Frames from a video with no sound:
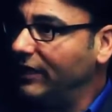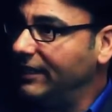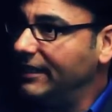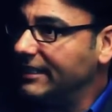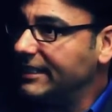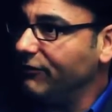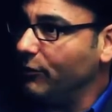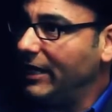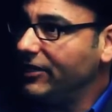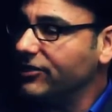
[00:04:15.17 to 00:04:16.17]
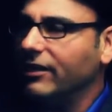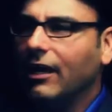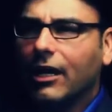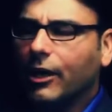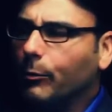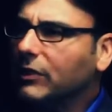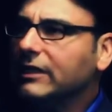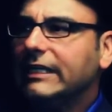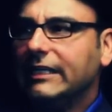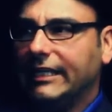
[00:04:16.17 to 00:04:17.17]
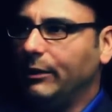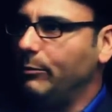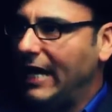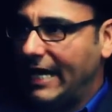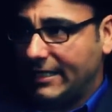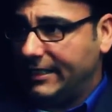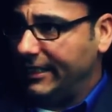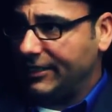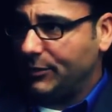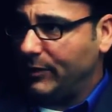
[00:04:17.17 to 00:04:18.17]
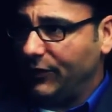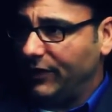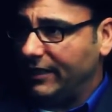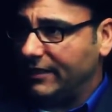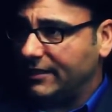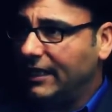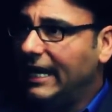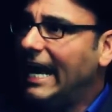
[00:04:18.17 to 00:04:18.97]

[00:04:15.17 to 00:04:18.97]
this information completely impacts the experience.